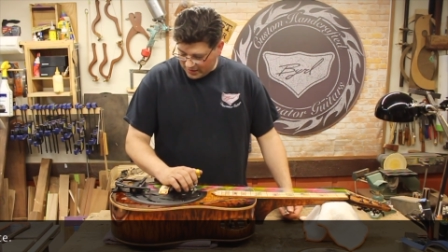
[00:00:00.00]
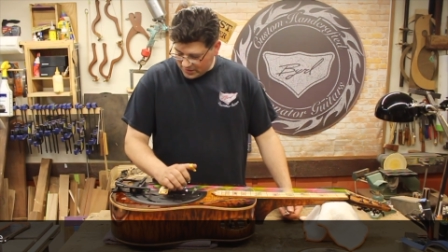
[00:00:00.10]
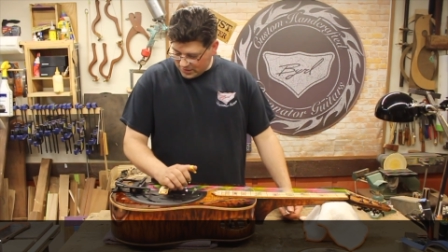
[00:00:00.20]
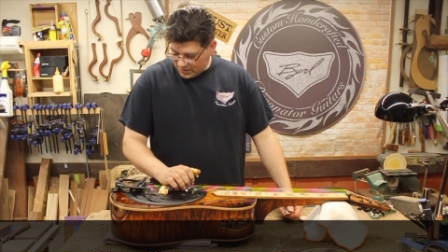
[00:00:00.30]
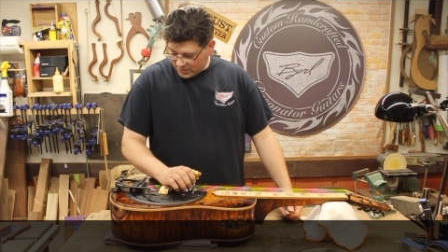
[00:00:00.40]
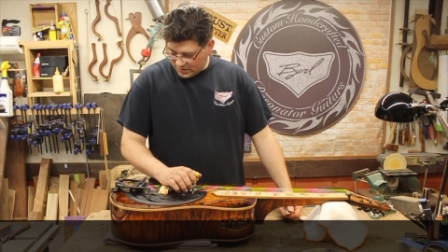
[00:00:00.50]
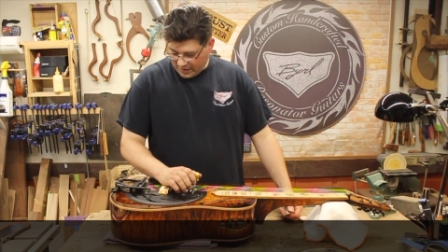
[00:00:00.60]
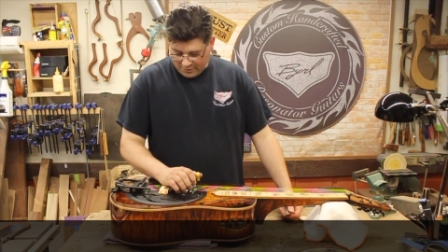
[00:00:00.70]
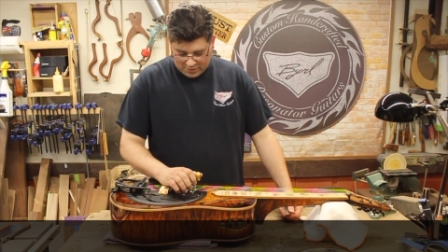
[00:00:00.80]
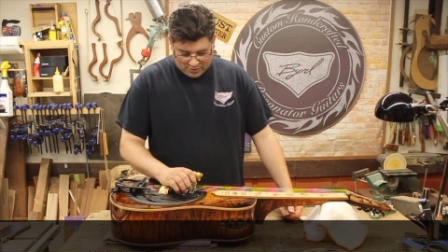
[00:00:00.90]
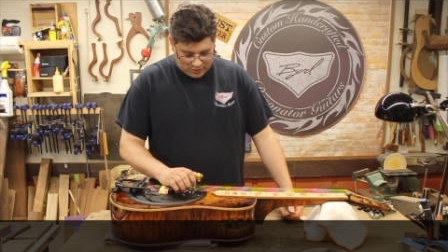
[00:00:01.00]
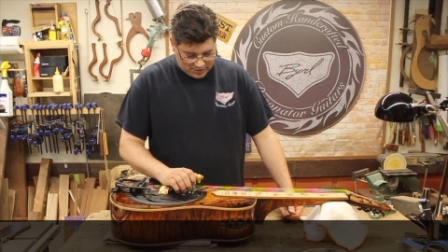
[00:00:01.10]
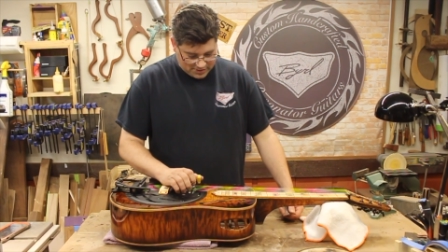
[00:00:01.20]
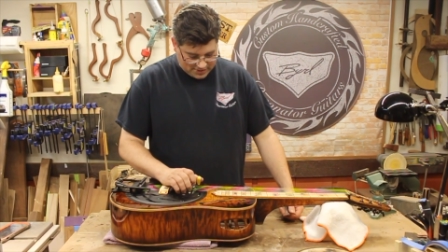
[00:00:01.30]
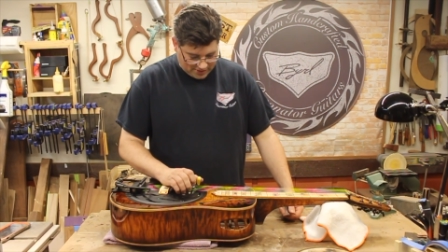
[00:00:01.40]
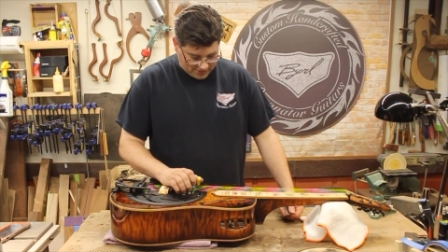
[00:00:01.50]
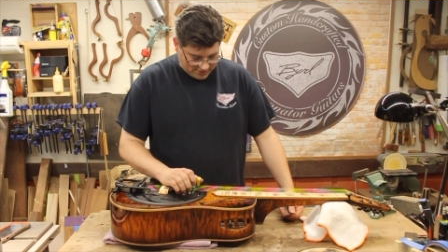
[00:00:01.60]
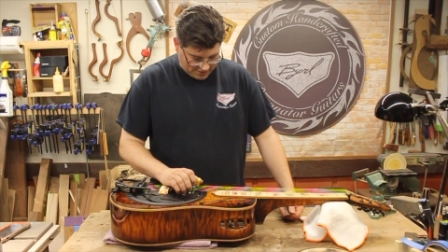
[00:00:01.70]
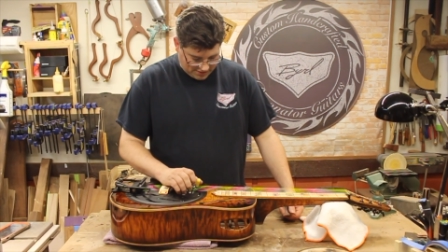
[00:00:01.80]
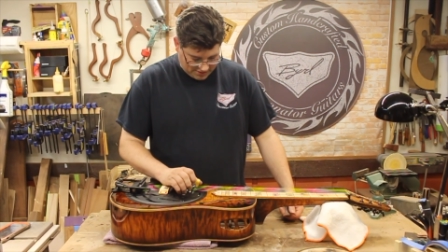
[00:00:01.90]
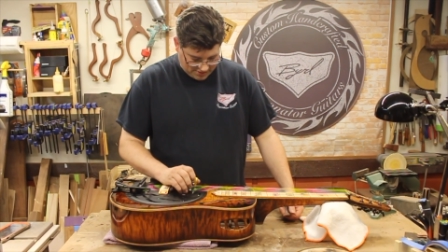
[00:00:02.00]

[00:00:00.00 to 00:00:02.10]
Here's a little sample of what it sounds like.